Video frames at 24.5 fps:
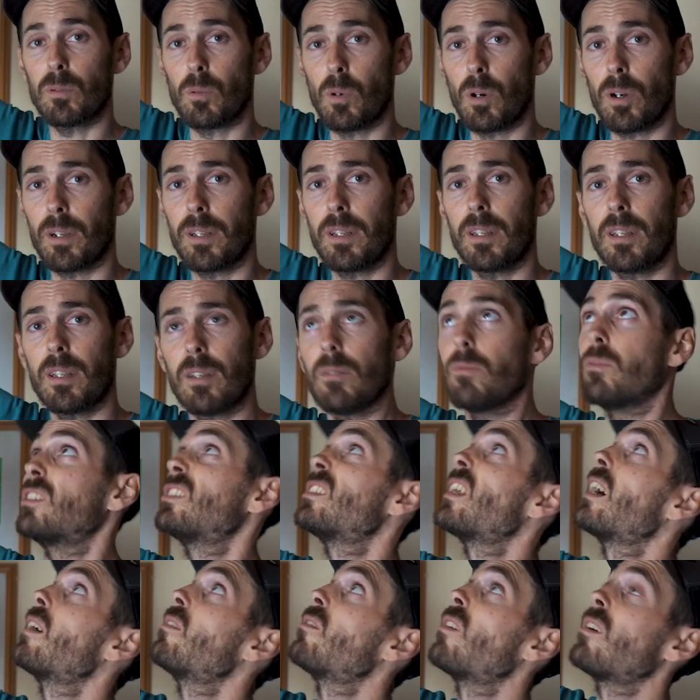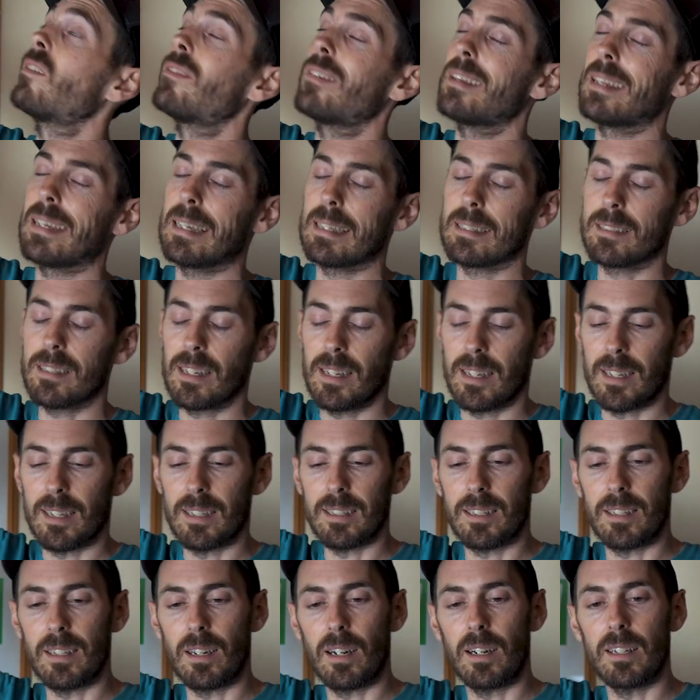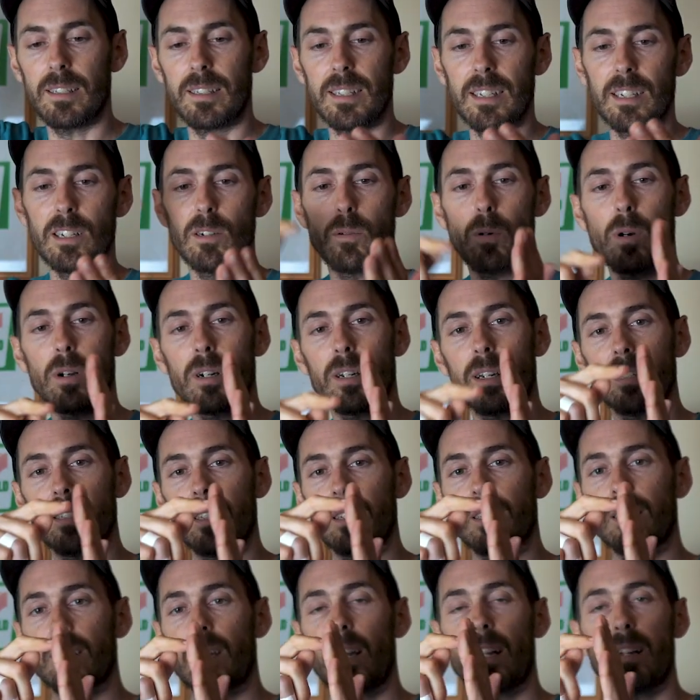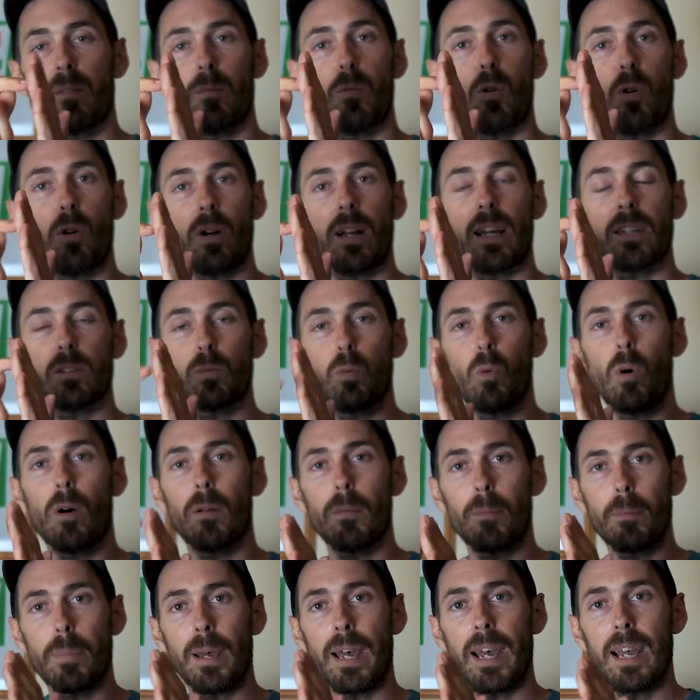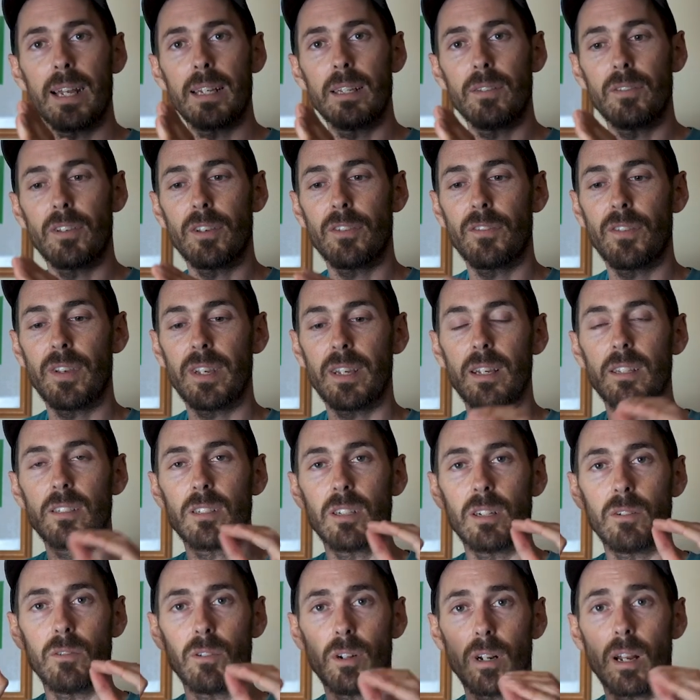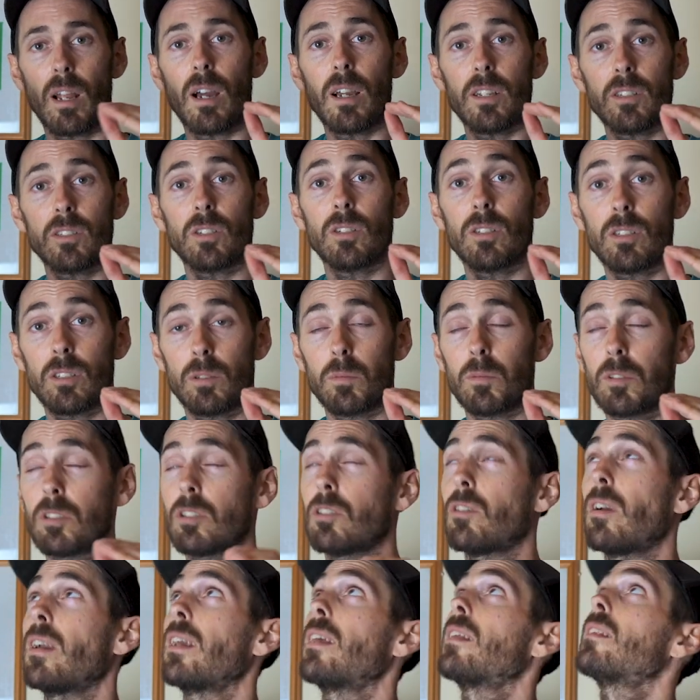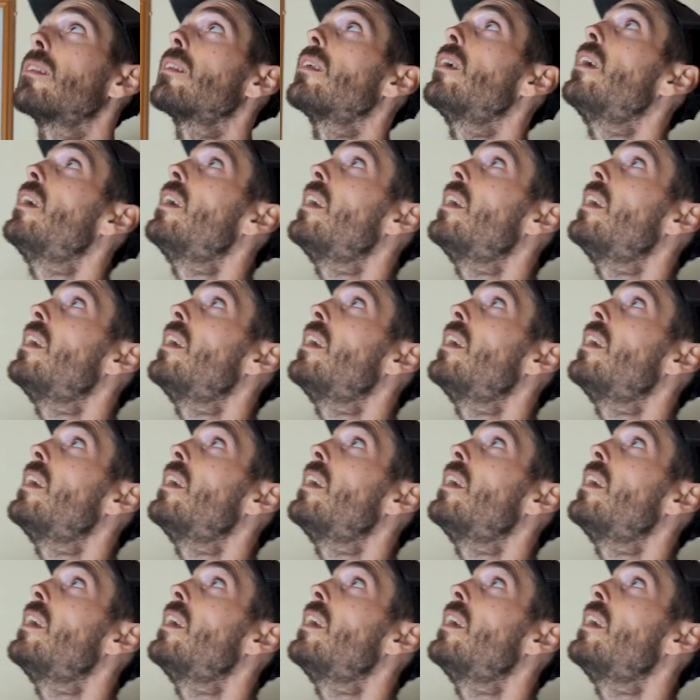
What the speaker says: one, which that roughly is the ideal one, because it's kind of more or less one pad of your finger, so it relies on some strength.